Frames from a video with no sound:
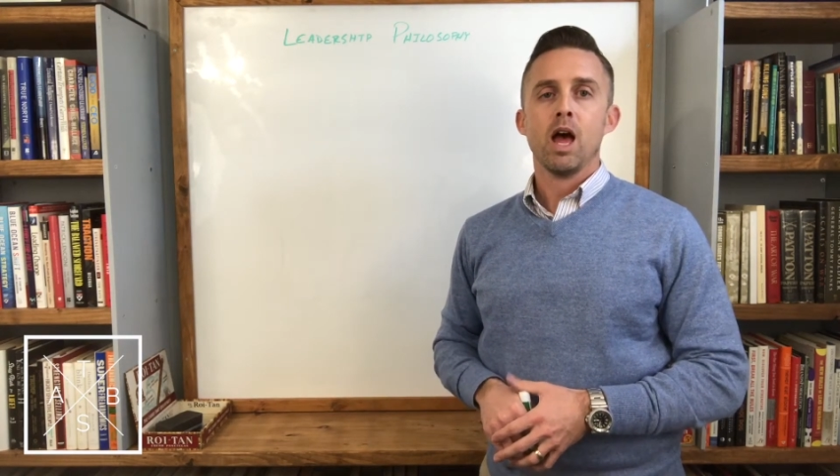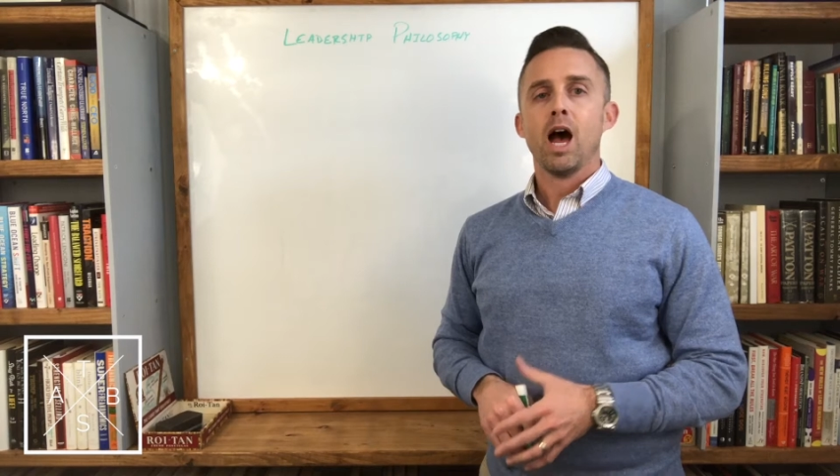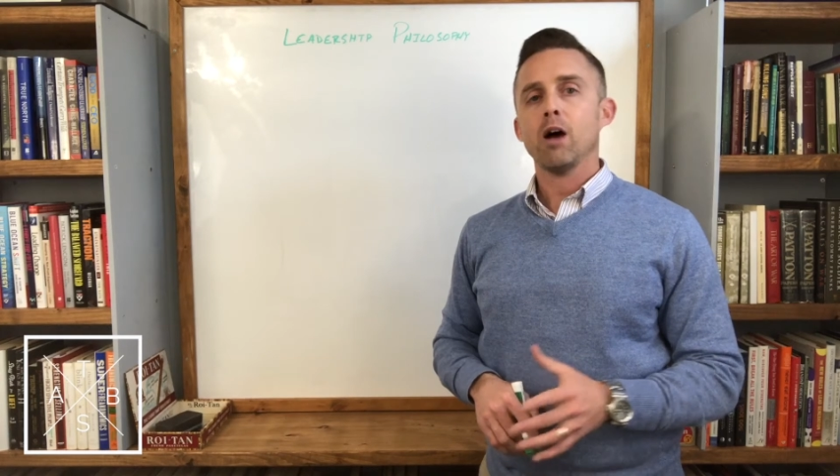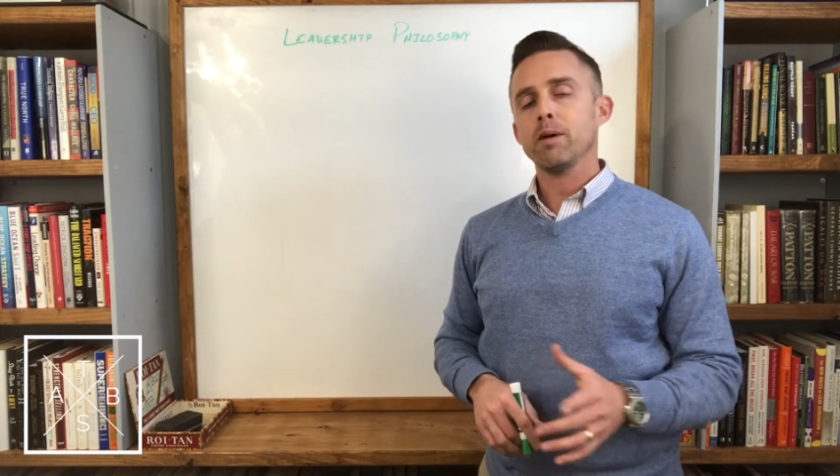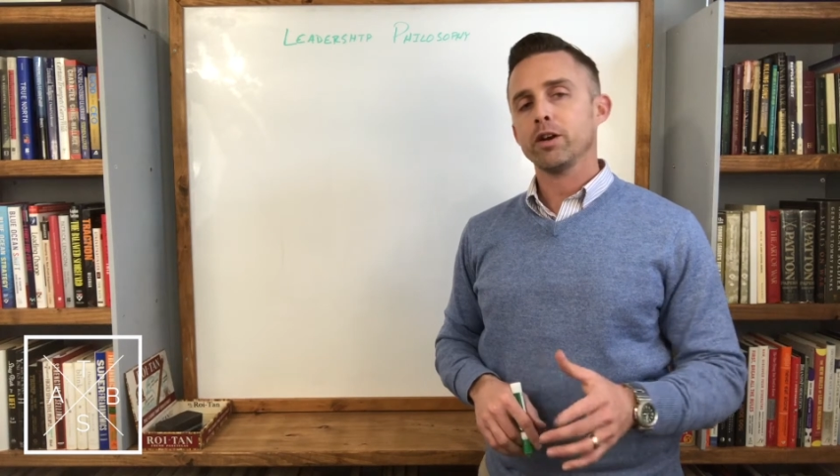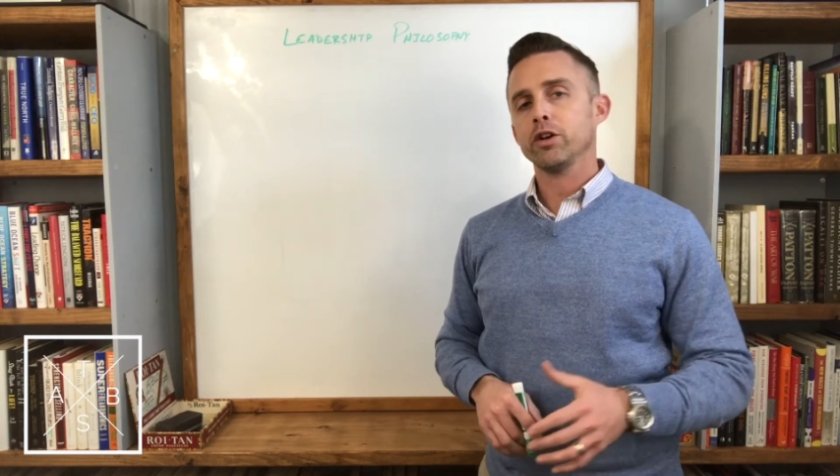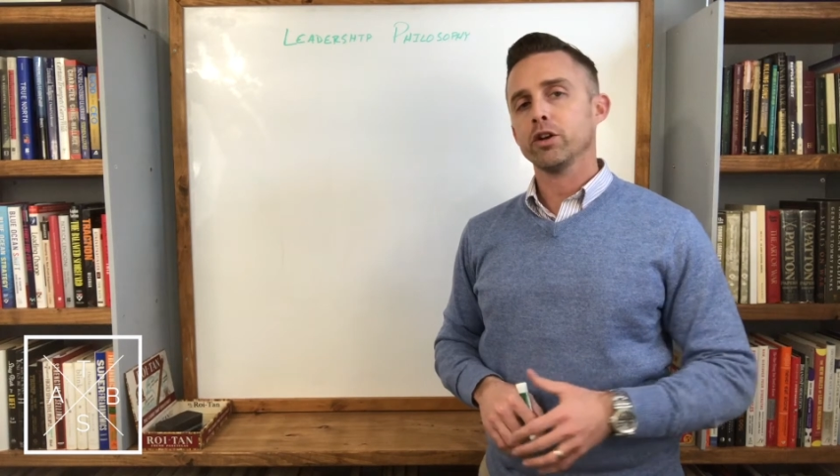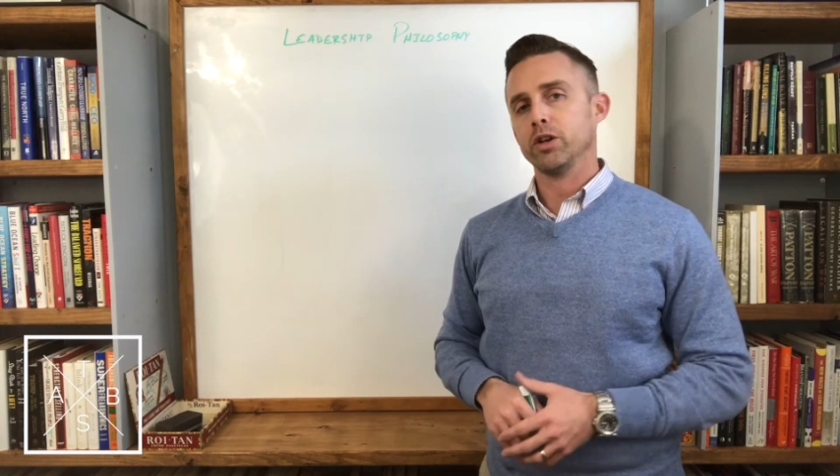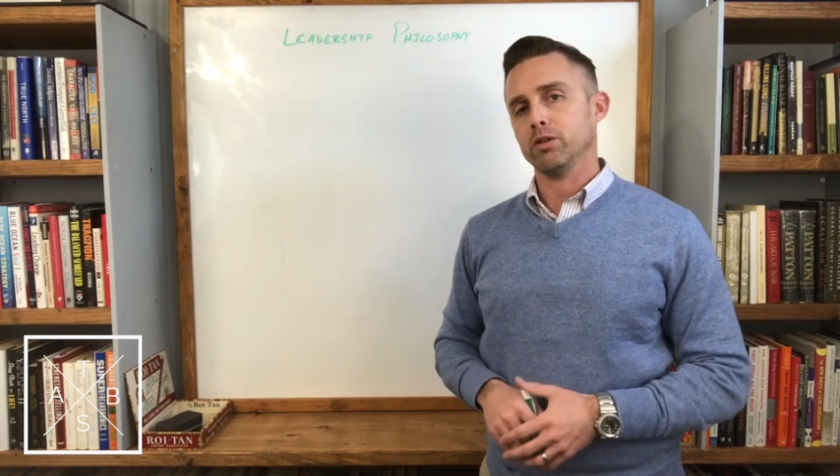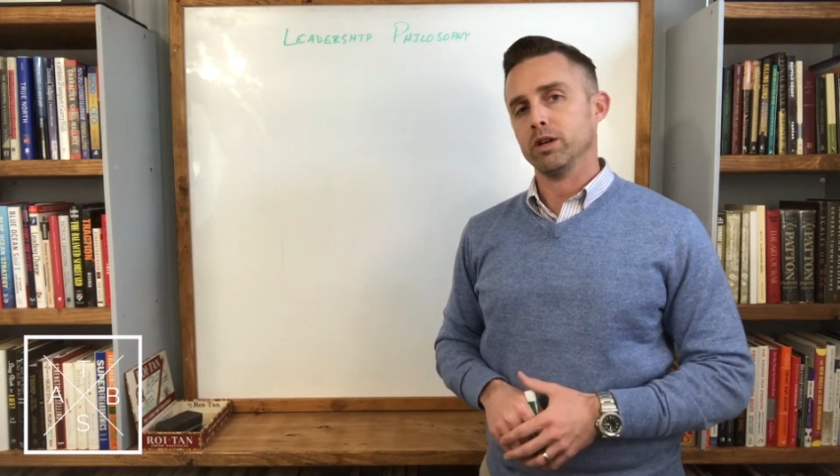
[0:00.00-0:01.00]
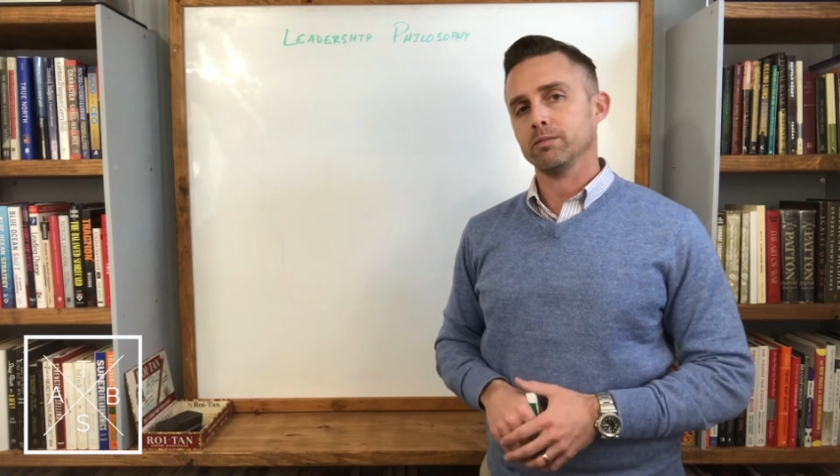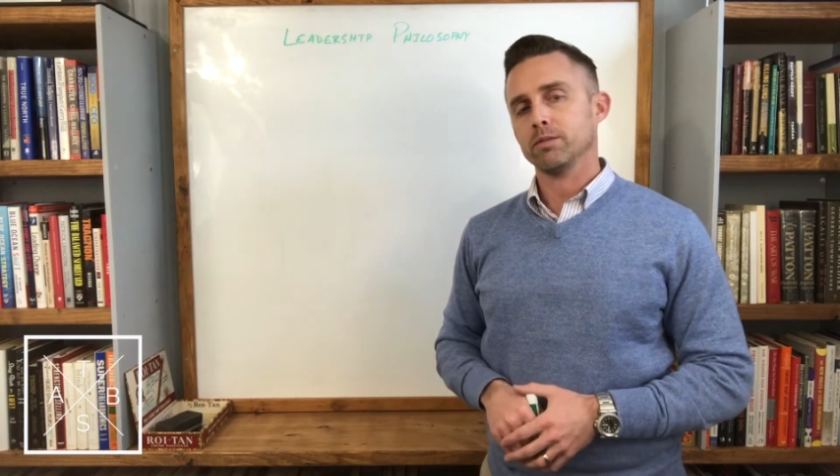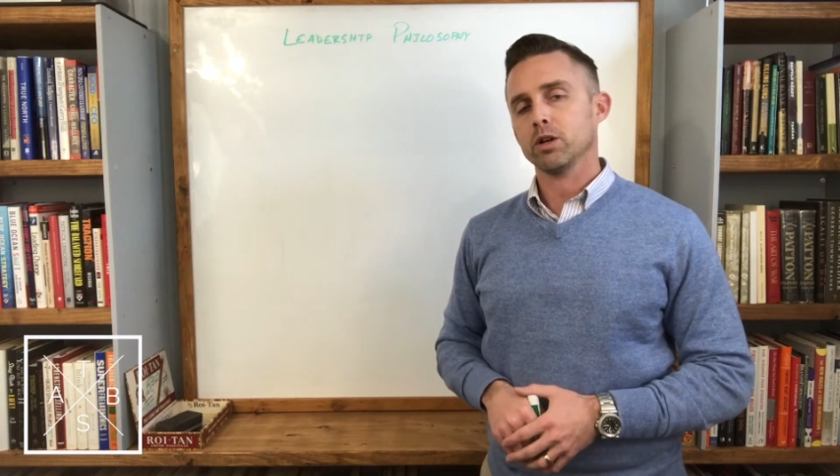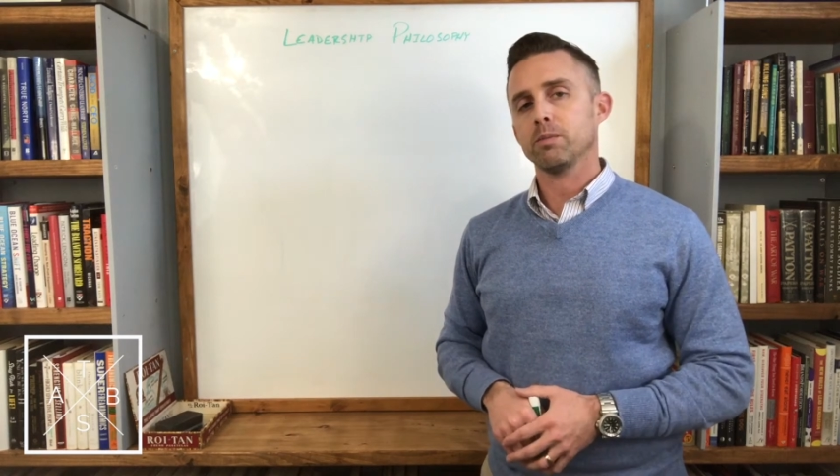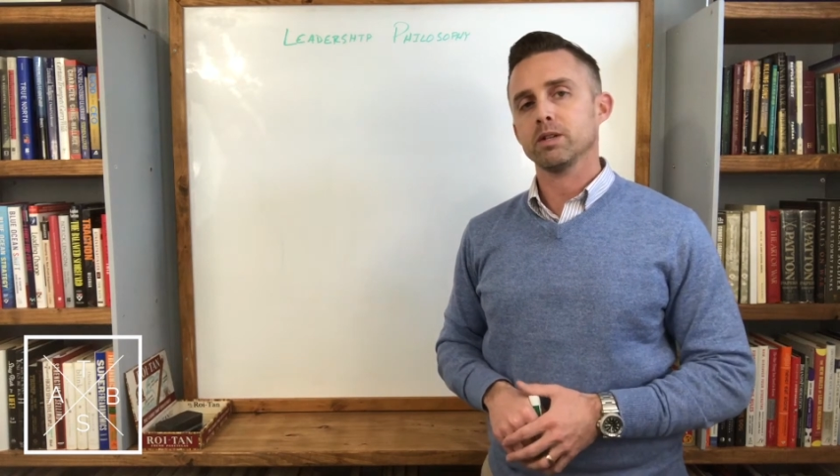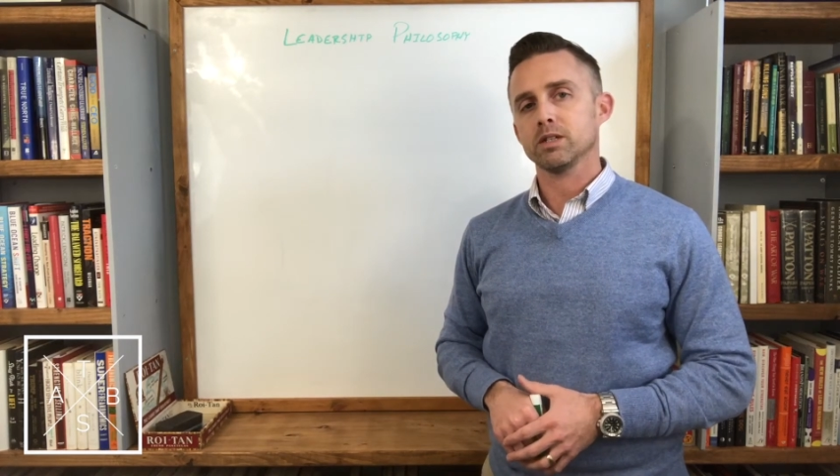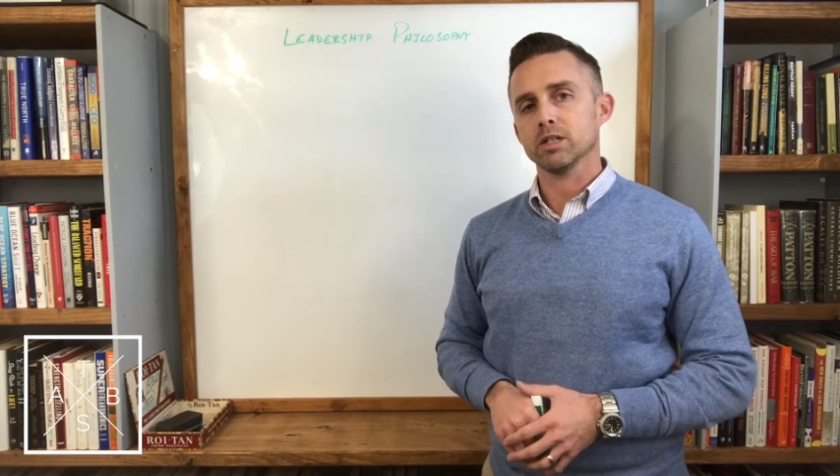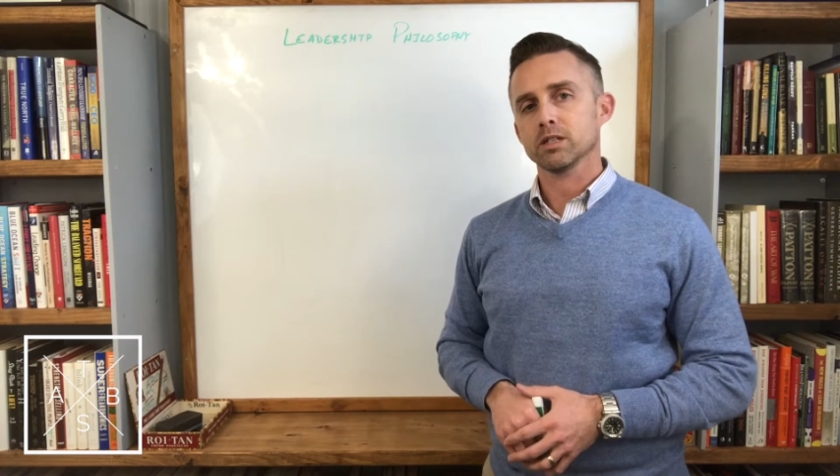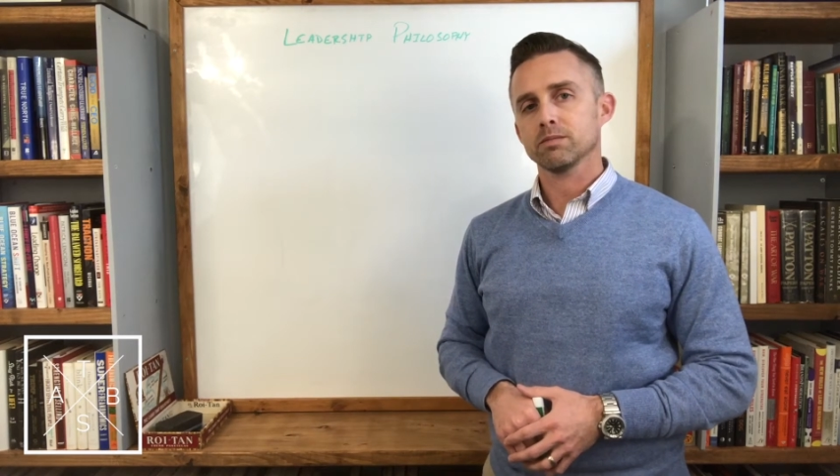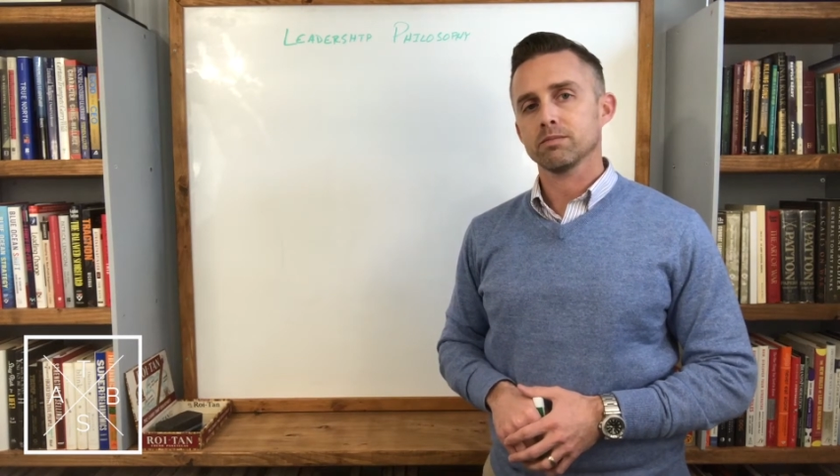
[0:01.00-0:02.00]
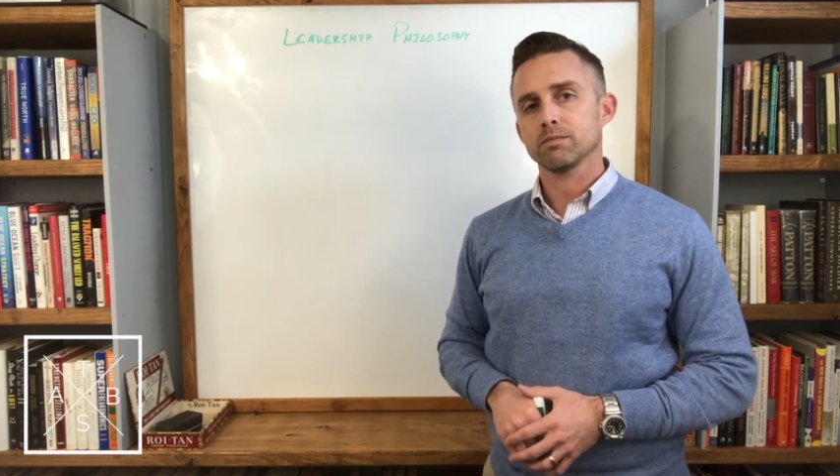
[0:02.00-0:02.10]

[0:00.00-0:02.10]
How about in your unit, your business?